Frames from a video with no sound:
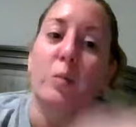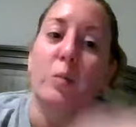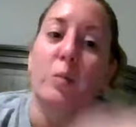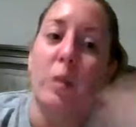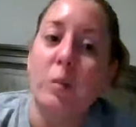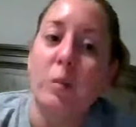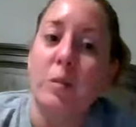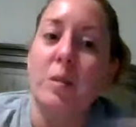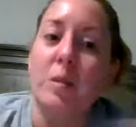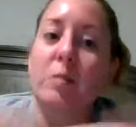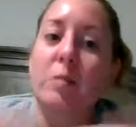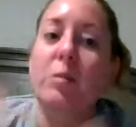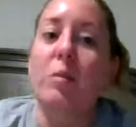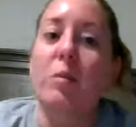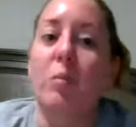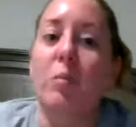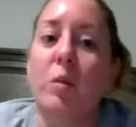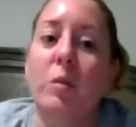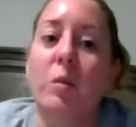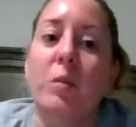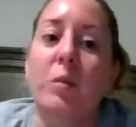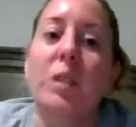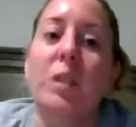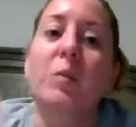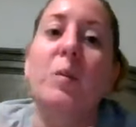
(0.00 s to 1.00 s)
warmers with
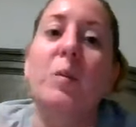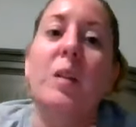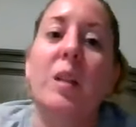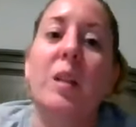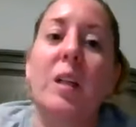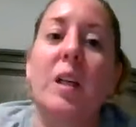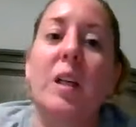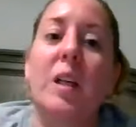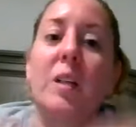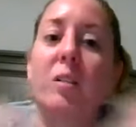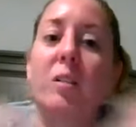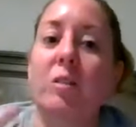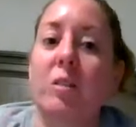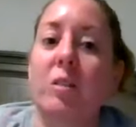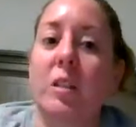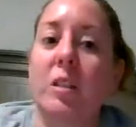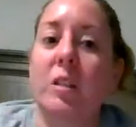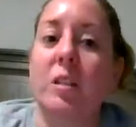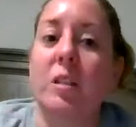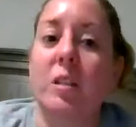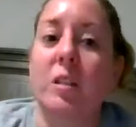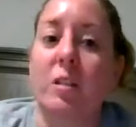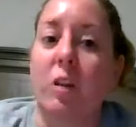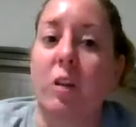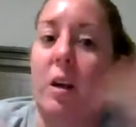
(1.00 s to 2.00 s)
warmers, but then I usually
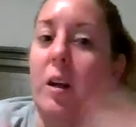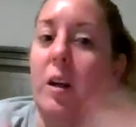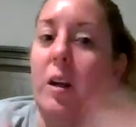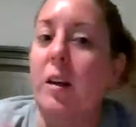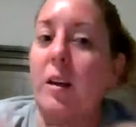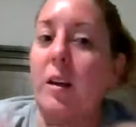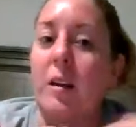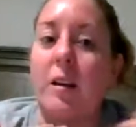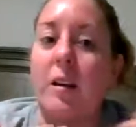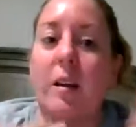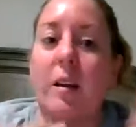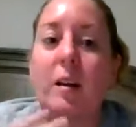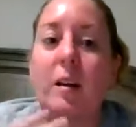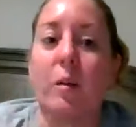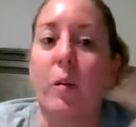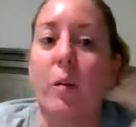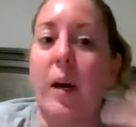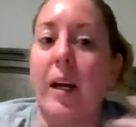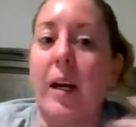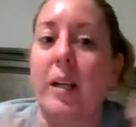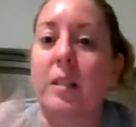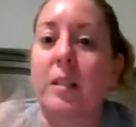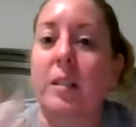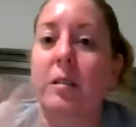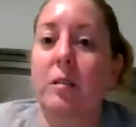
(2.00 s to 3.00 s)
just try and get like
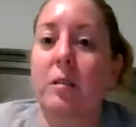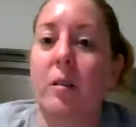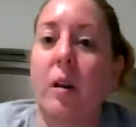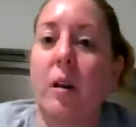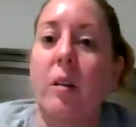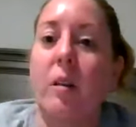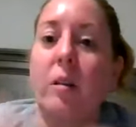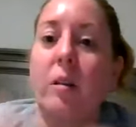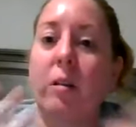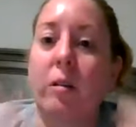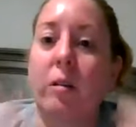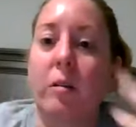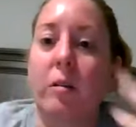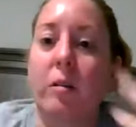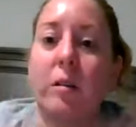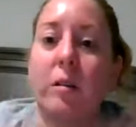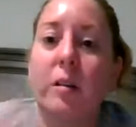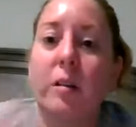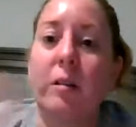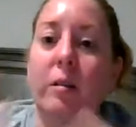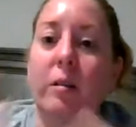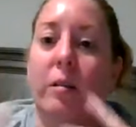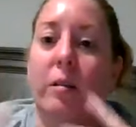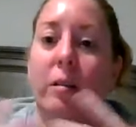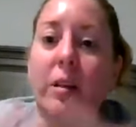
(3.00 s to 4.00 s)
wax or other,
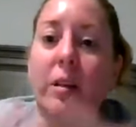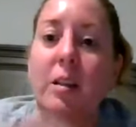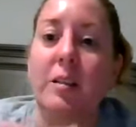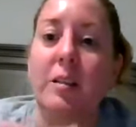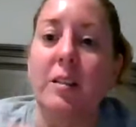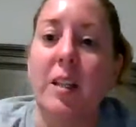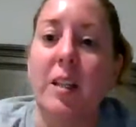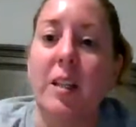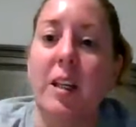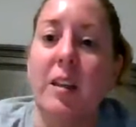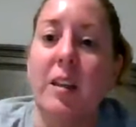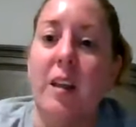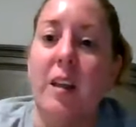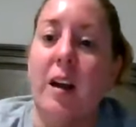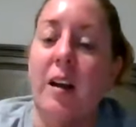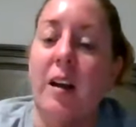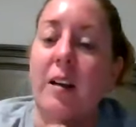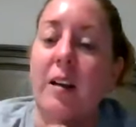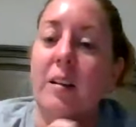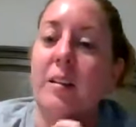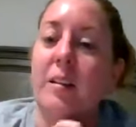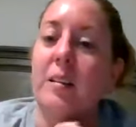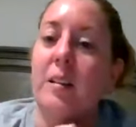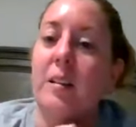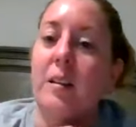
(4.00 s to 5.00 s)
you know, things like that.